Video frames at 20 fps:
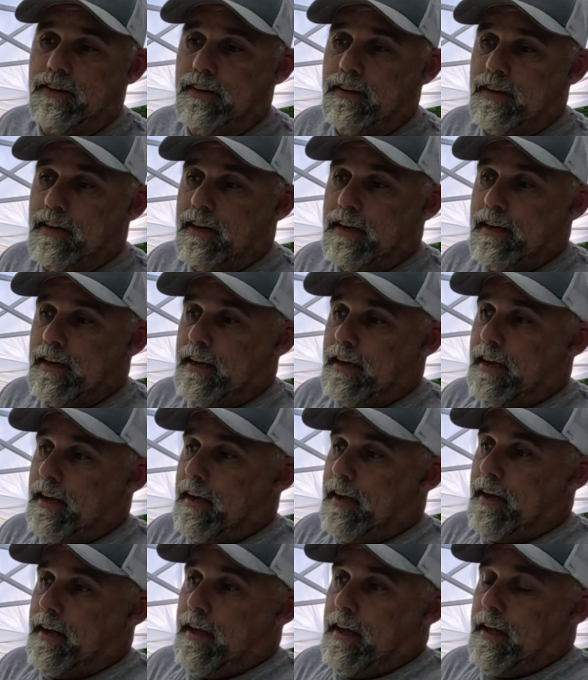
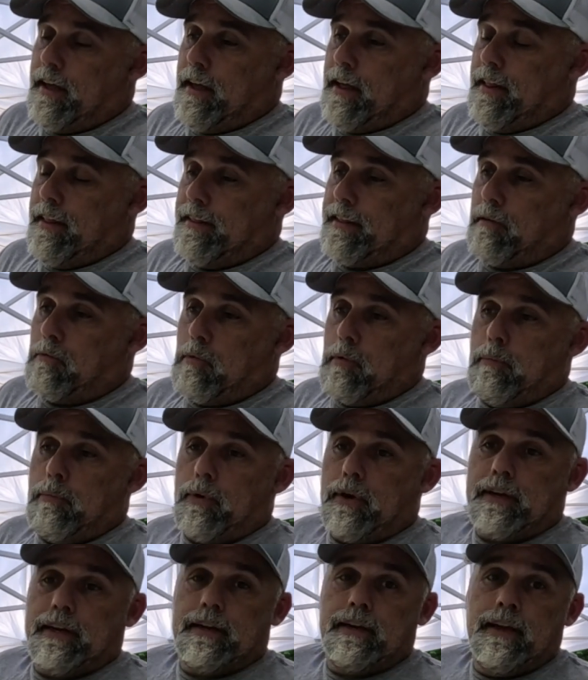that I'm gonna be
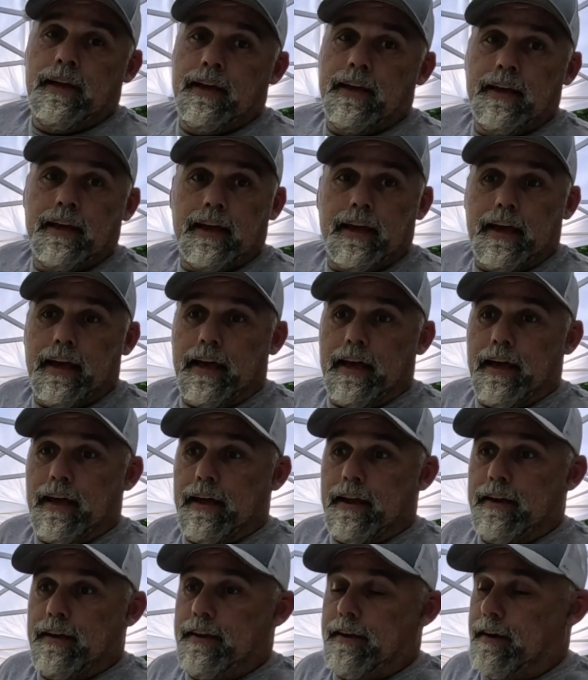bringing.
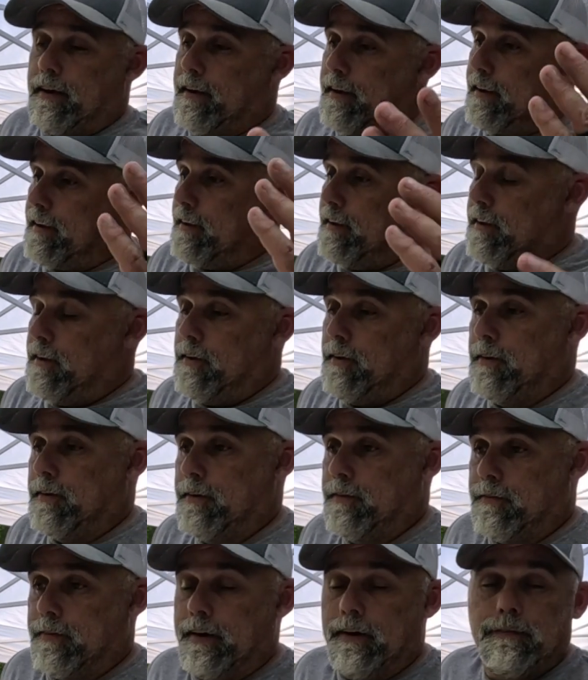And
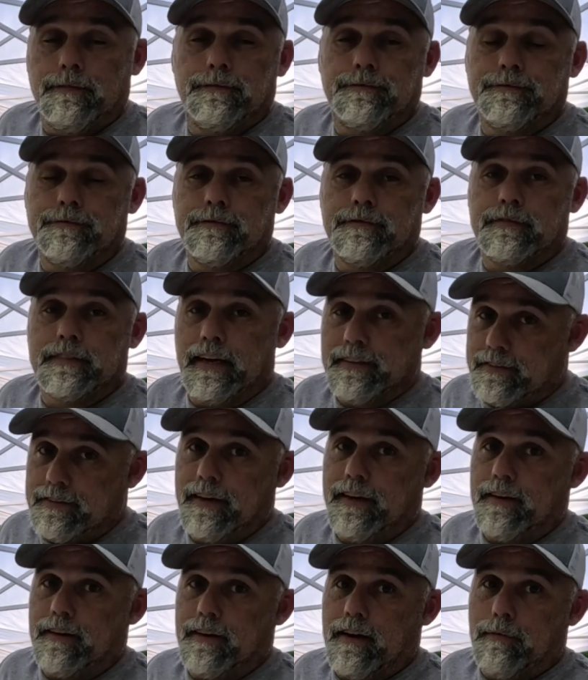well, that's
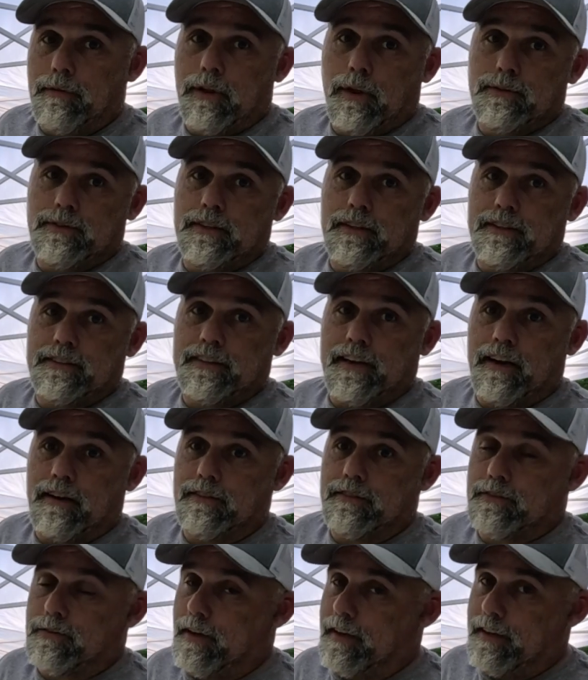it. I'm closing this
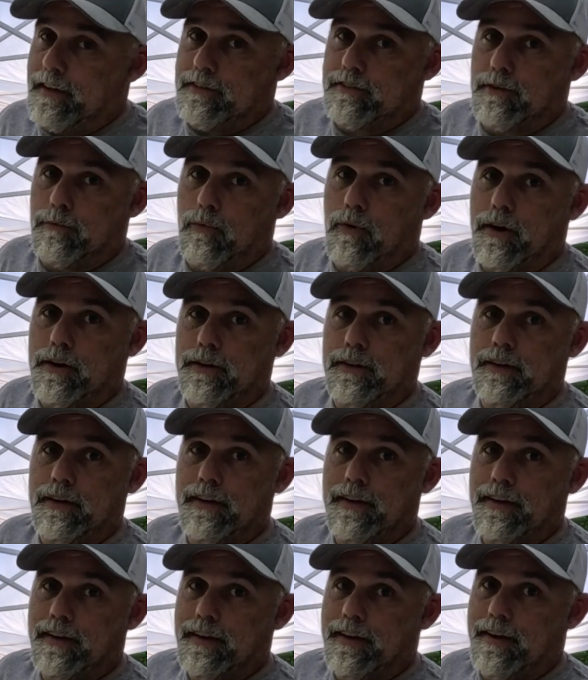out so I can get some water
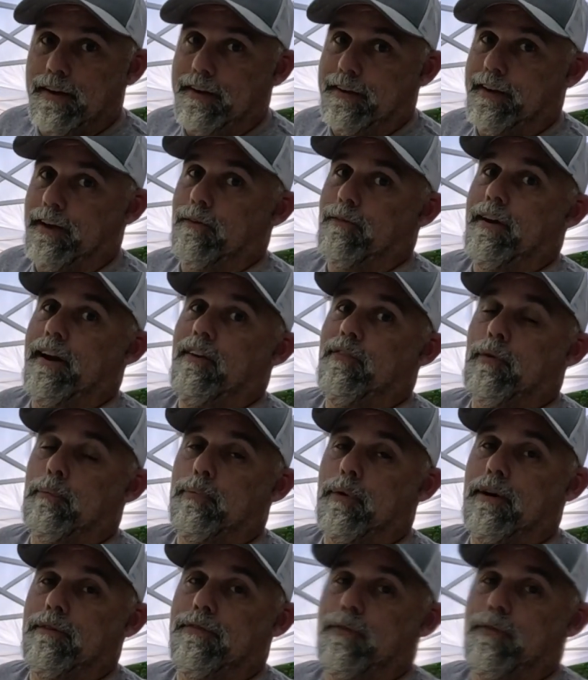and get ready for part